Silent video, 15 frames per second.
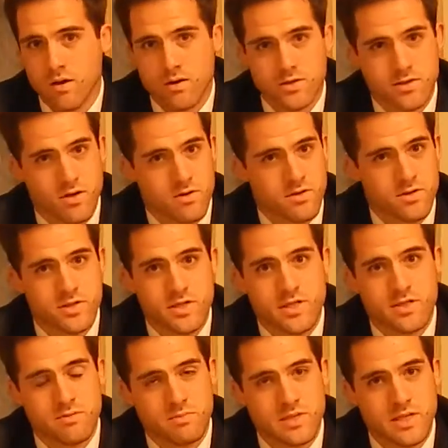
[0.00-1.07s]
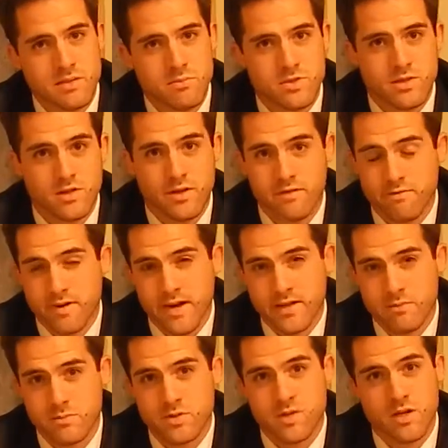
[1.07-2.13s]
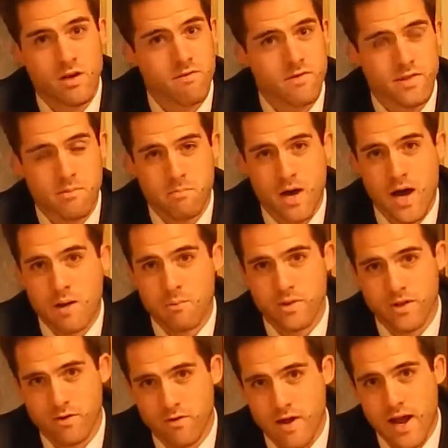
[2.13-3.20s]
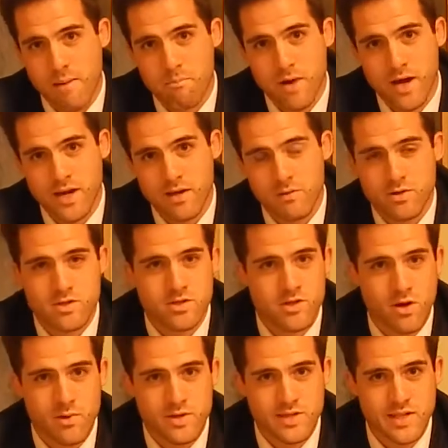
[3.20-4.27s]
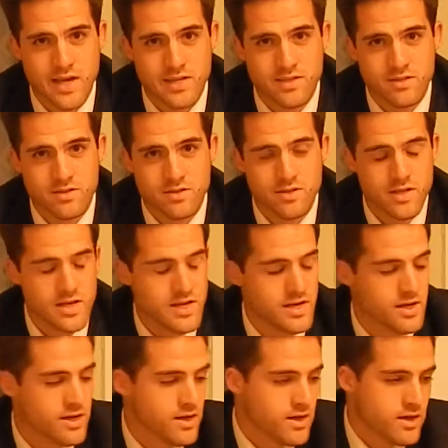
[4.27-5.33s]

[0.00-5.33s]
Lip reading: Starting to see some teams solidify themselves at the bottom of the crab bucket, which is always nice to see.